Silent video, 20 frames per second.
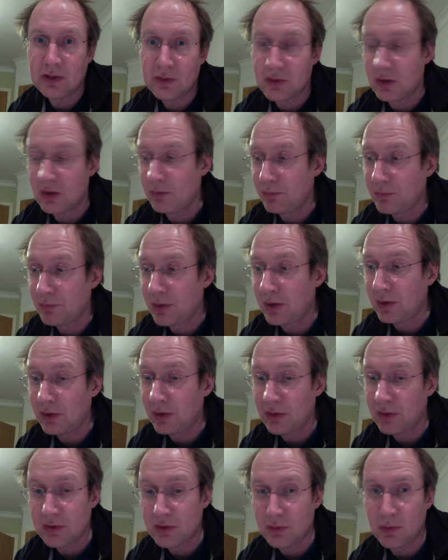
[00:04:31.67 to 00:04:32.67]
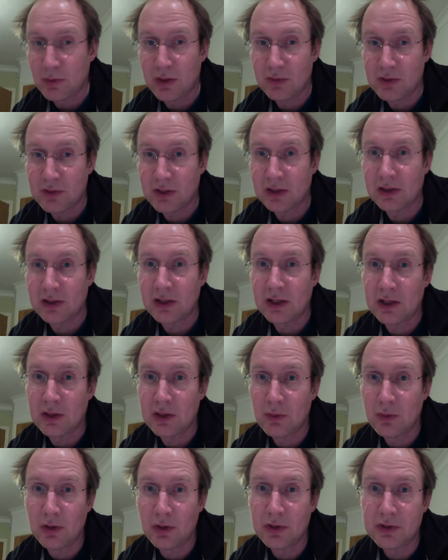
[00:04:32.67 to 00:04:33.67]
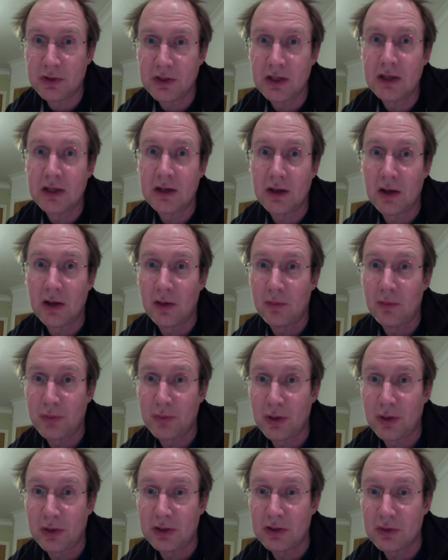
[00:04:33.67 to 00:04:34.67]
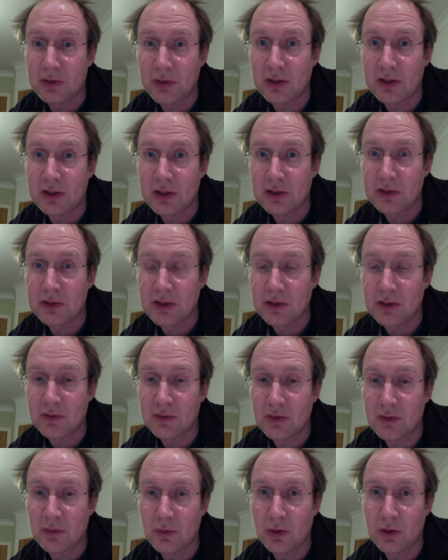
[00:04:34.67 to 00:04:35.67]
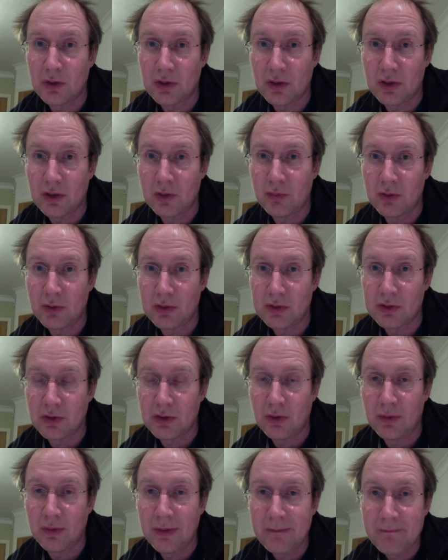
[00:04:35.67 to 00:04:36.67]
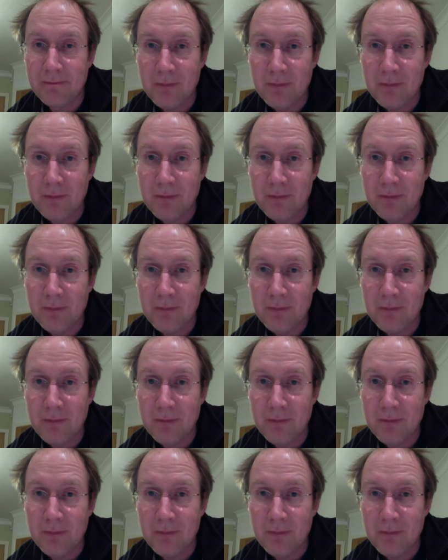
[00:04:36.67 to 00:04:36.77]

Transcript: So partly this is a way of tackling inequality, and partly it's creating incentives to work, and so on.